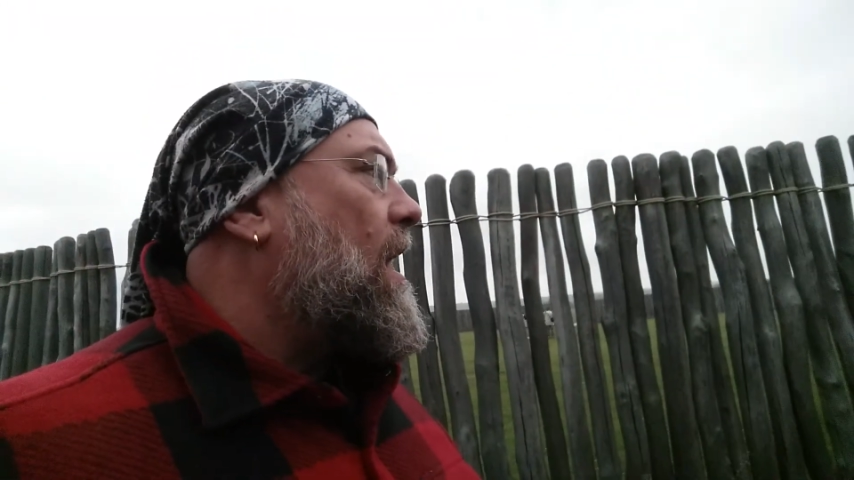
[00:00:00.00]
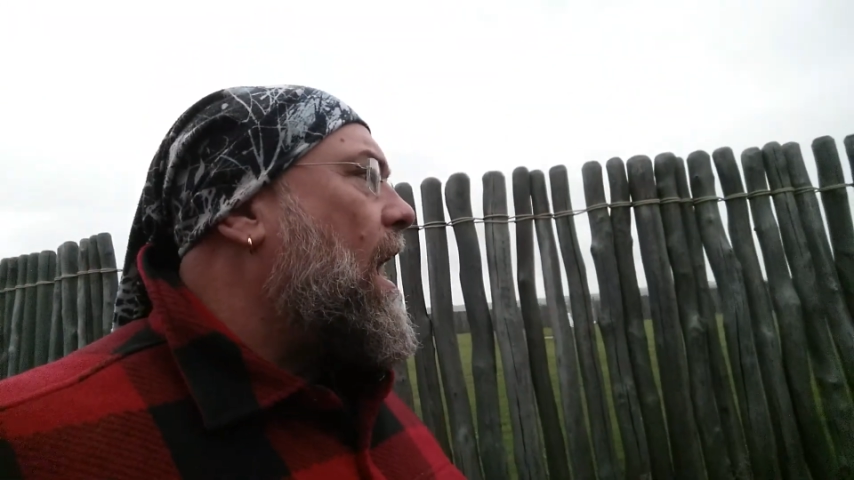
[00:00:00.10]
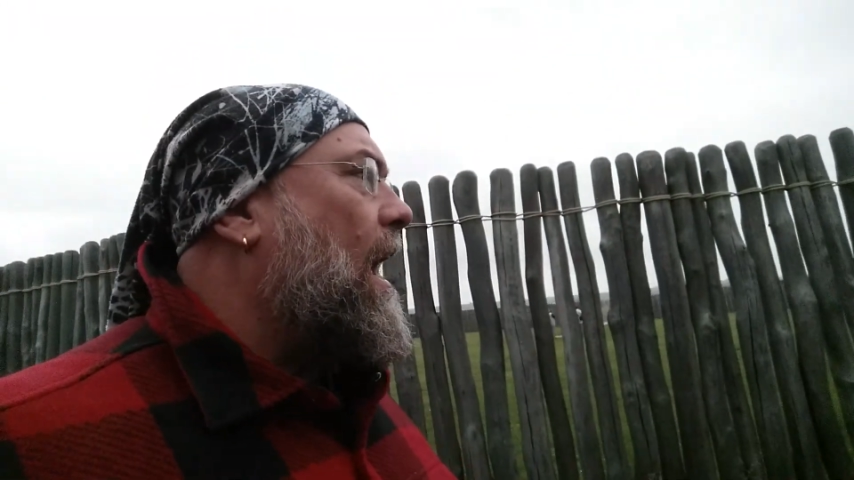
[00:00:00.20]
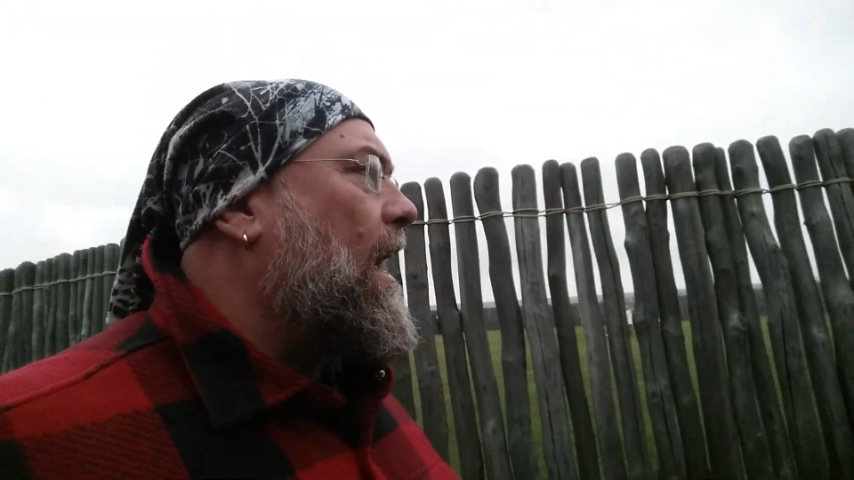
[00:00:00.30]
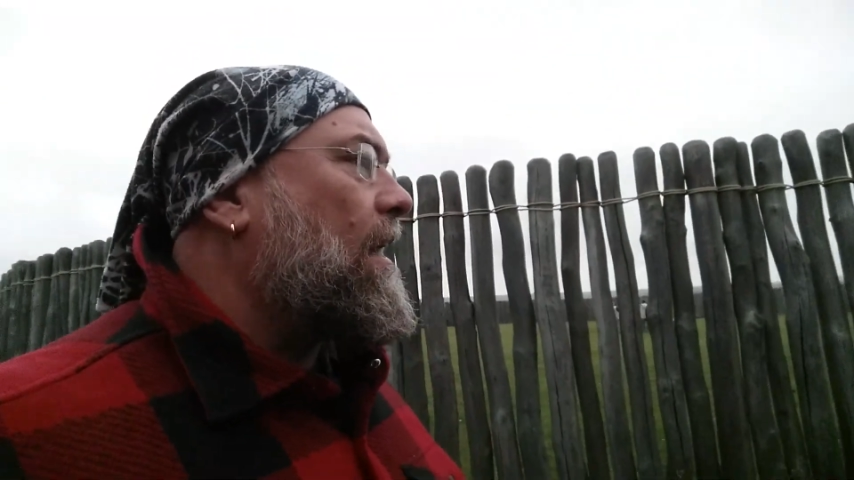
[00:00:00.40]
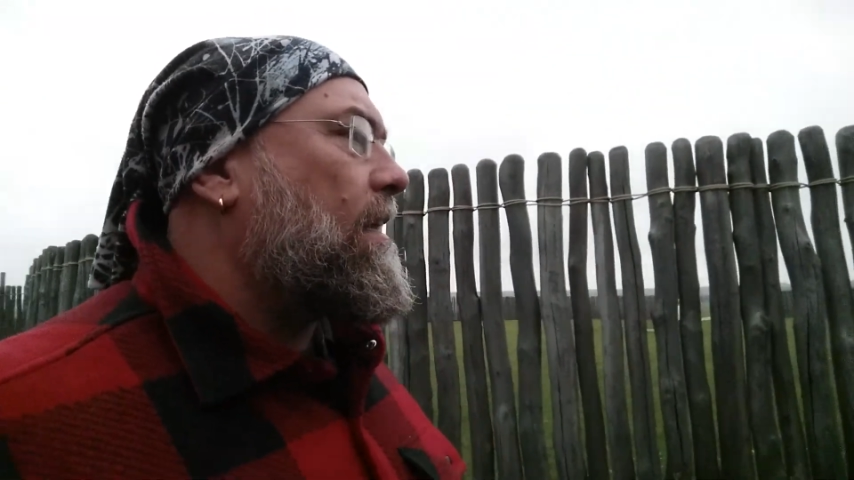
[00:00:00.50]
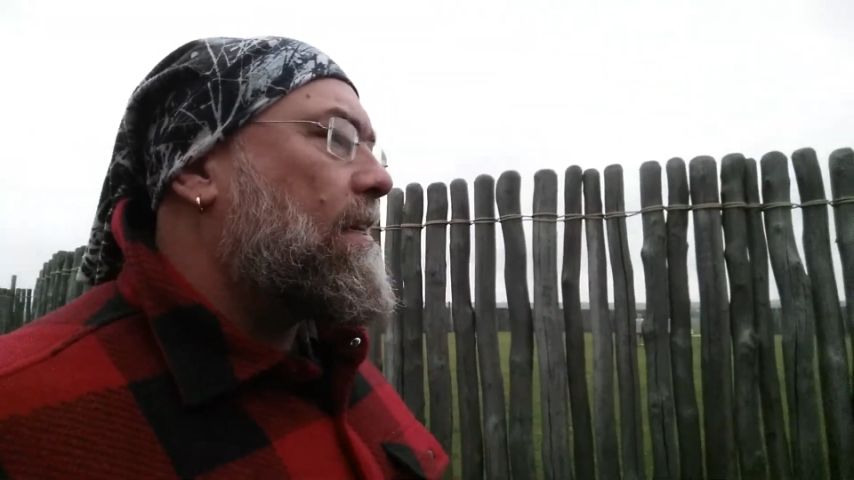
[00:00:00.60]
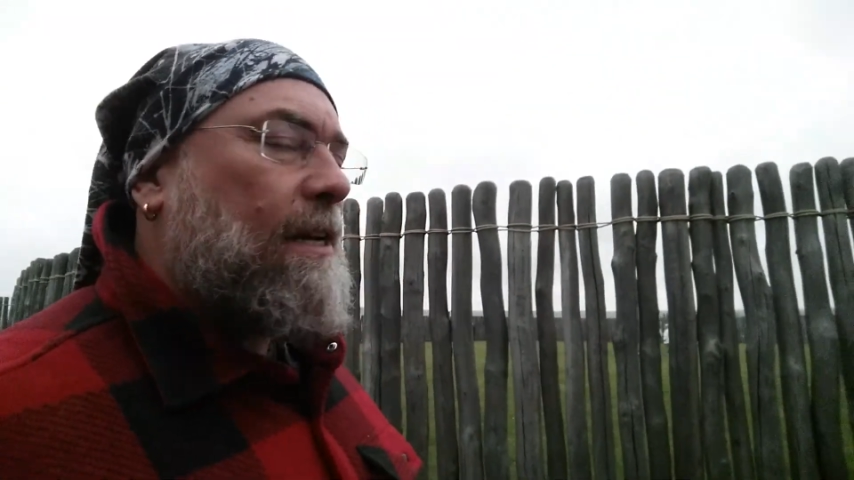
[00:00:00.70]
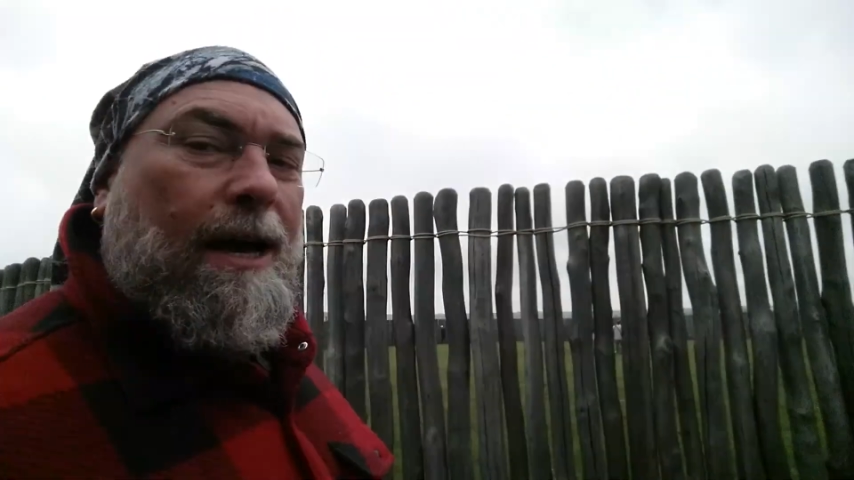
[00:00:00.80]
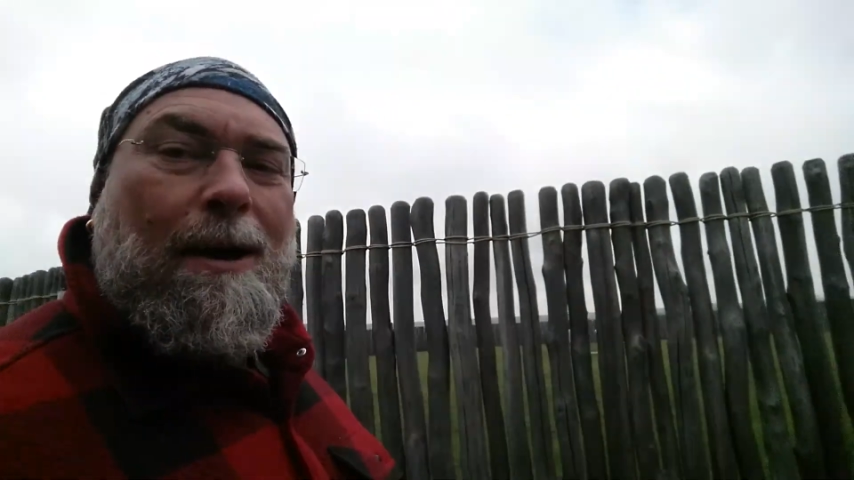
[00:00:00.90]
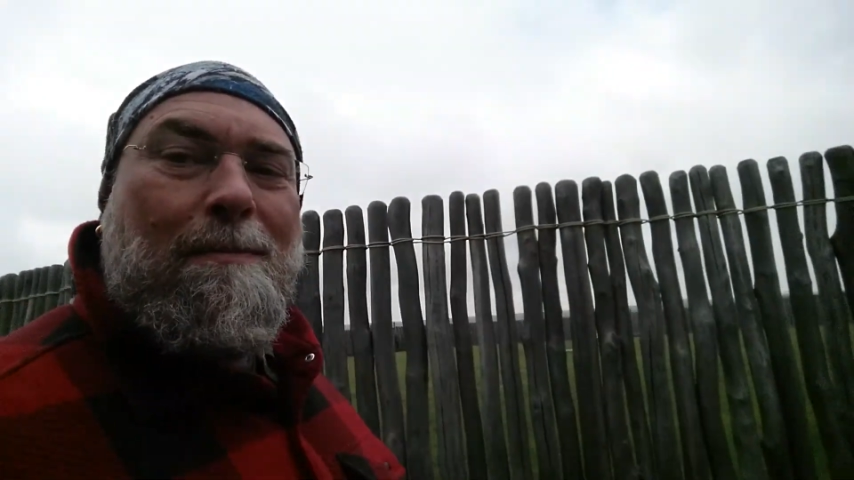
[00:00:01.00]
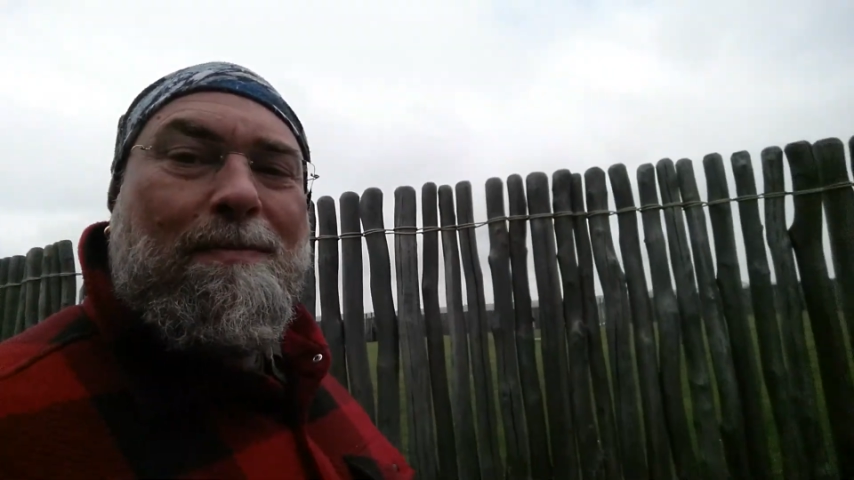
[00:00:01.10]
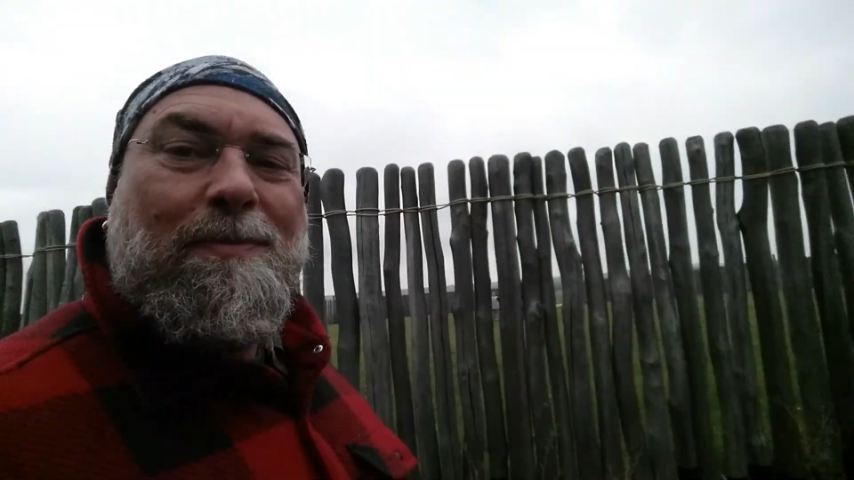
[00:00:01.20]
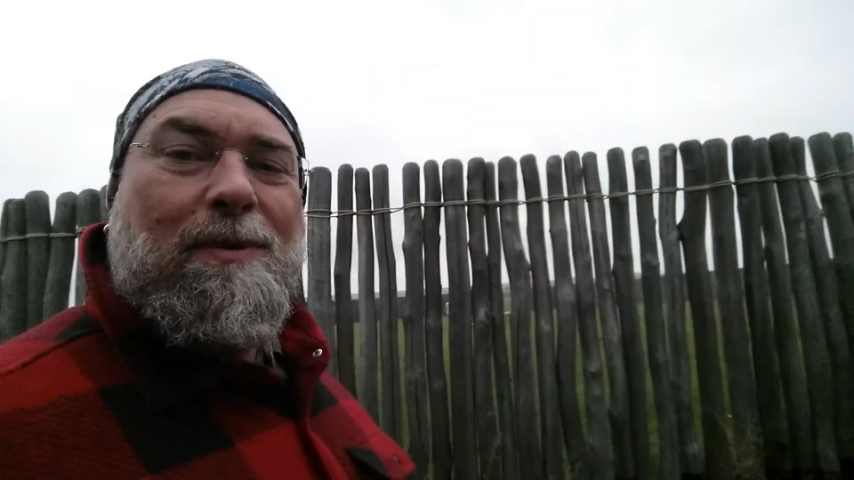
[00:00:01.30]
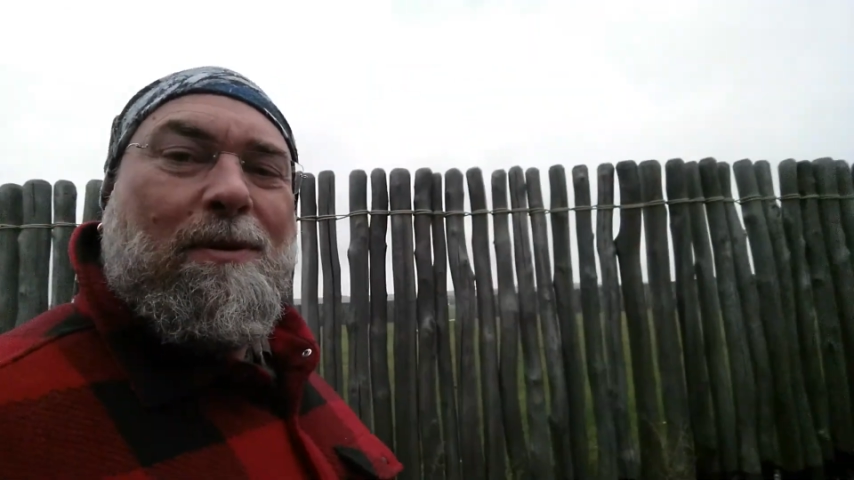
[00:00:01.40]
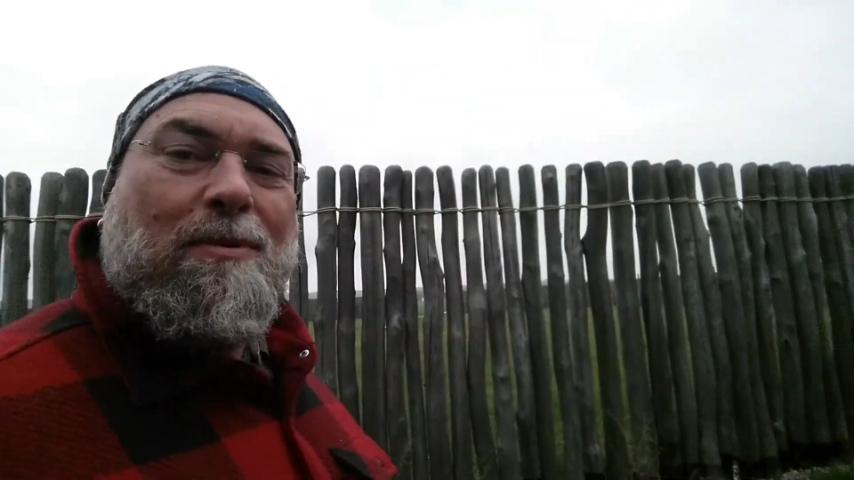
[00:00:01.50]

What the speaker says: And you'll